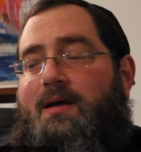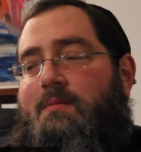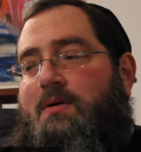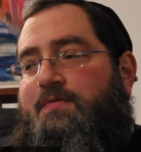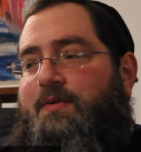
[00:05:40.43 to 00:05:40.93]

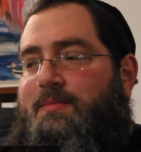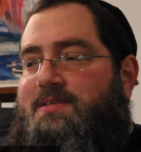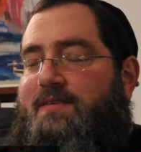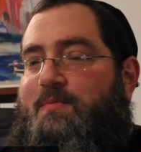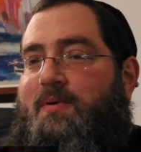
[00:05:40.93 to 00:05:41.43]
But film has
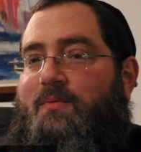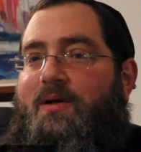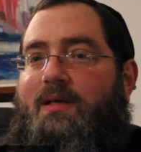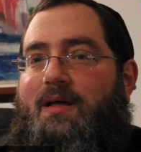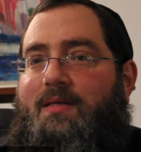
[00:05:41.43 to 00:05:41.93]
never been
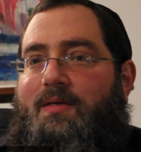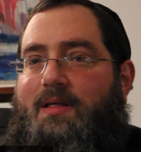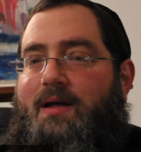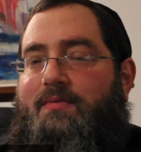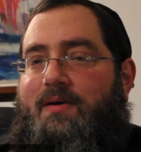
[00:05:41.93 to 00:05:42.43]
really anything
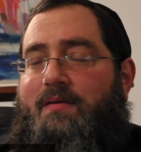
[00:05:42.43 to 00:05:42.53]
that I've